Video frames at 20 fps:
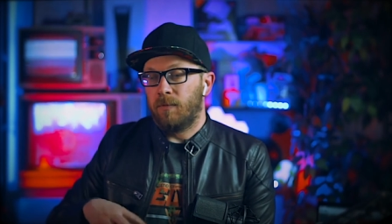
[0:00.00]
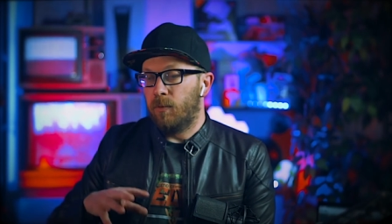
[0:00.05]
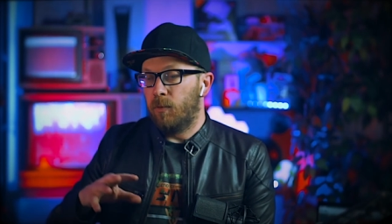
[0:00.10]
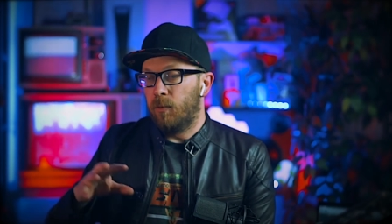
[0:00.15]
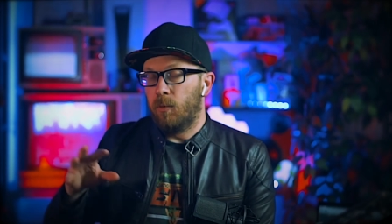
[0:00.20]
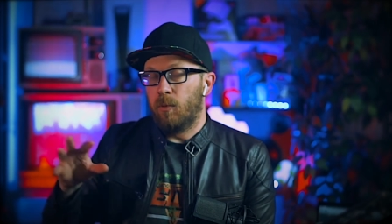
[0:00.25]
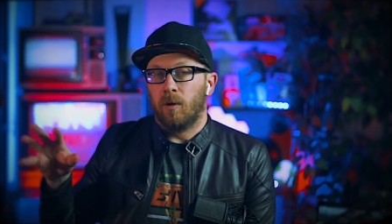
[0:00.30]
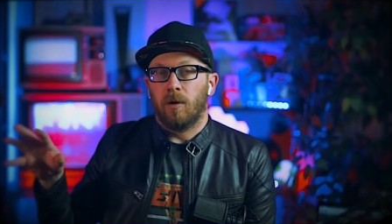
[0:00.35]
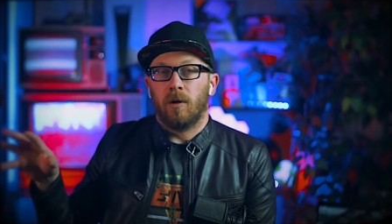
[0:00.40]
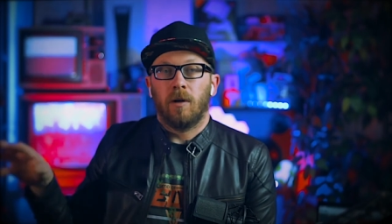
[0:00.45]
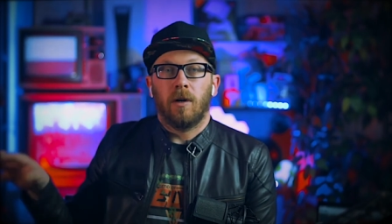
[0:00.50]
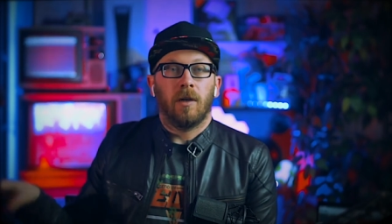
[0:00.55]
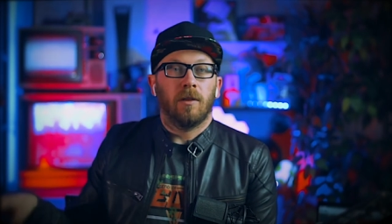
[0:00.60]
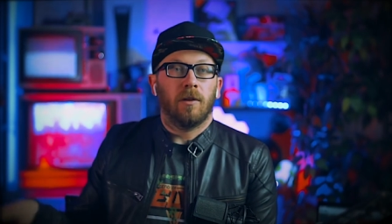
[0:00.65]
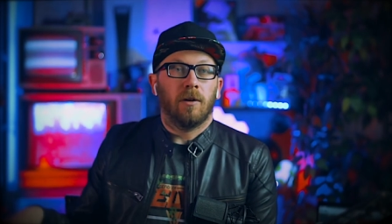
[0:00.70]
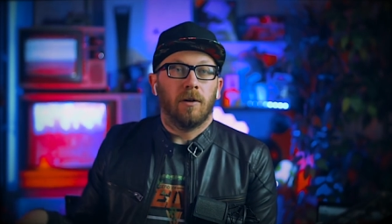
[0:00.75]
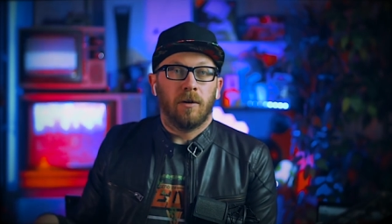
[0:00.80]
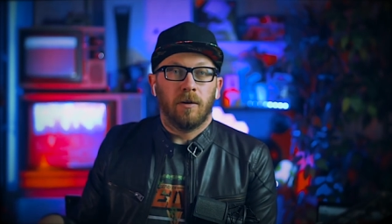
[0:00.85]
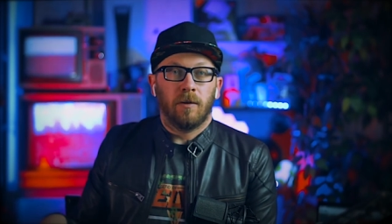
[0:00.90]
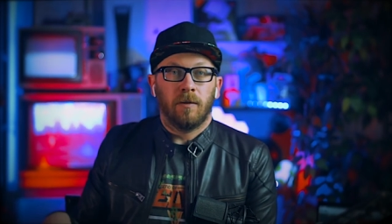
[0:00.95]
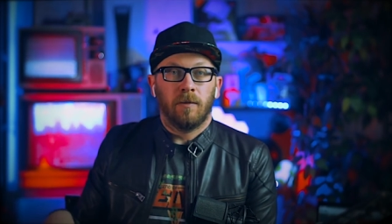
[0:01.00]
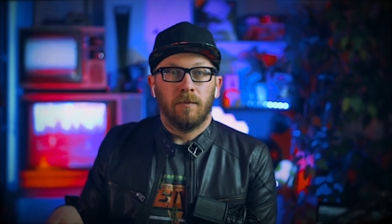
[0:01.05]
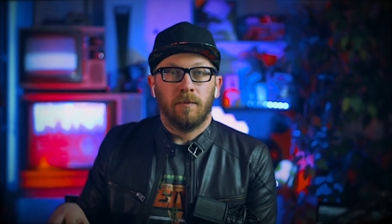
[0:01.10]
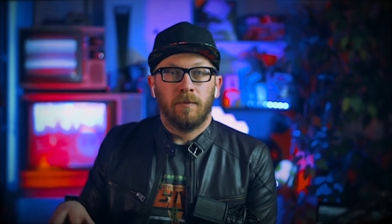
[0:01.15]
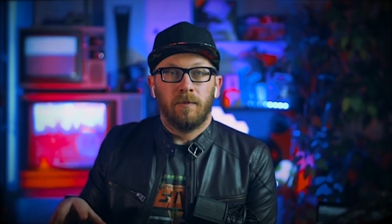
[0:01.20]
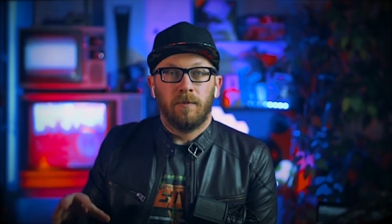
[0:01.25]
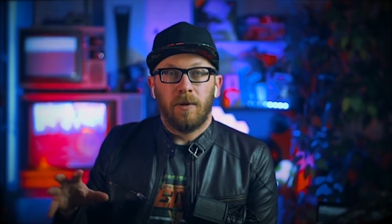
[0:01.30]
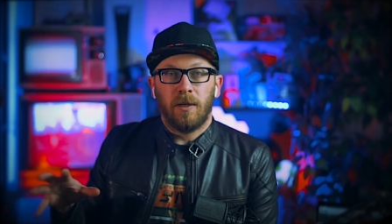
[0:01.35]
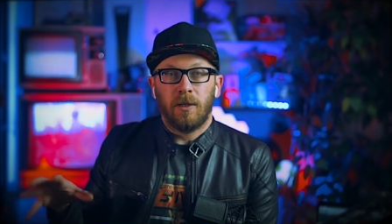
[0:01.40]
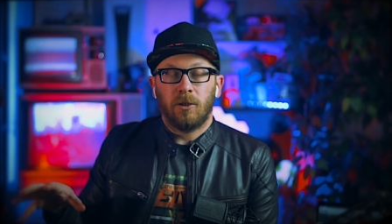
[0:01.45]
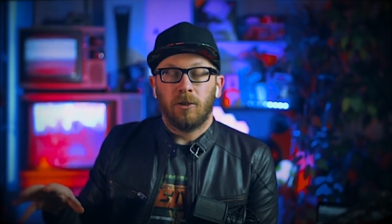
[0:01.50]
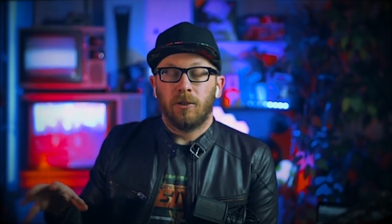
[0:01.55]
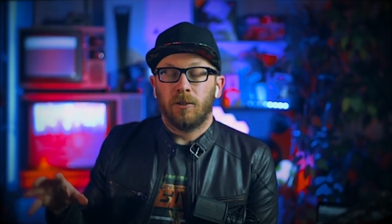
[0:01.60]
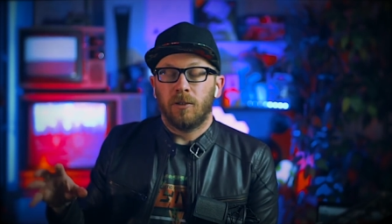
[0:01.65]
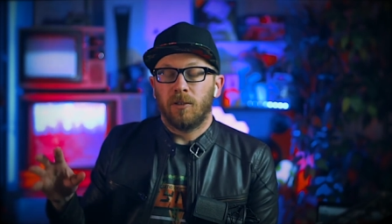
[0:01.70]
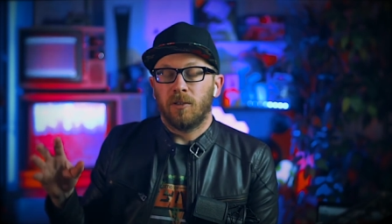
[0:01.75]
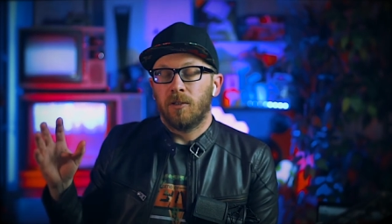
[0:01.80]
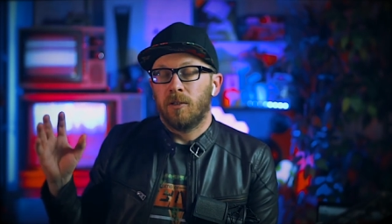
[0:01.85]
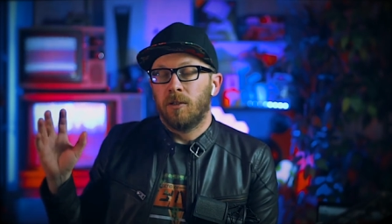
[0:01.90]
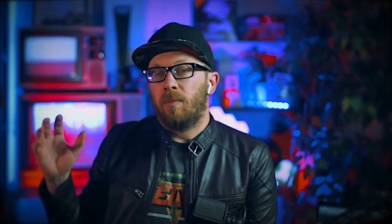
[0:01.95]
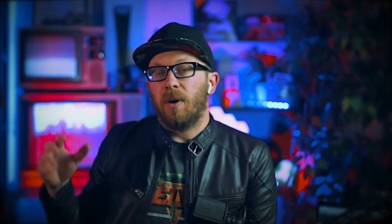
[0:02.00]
for other features.